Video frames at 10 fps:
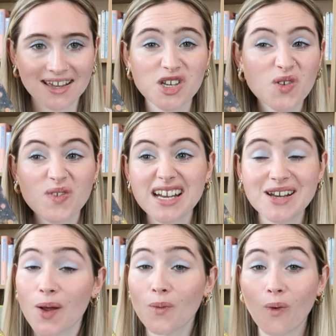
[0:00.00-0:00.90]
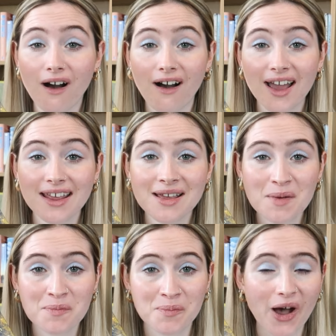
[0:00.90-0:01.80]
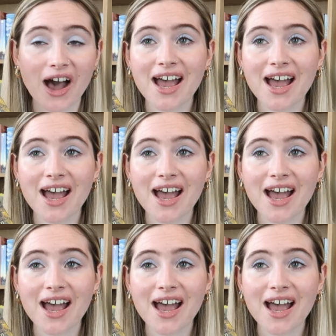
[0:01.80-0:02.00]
I don't really know why, but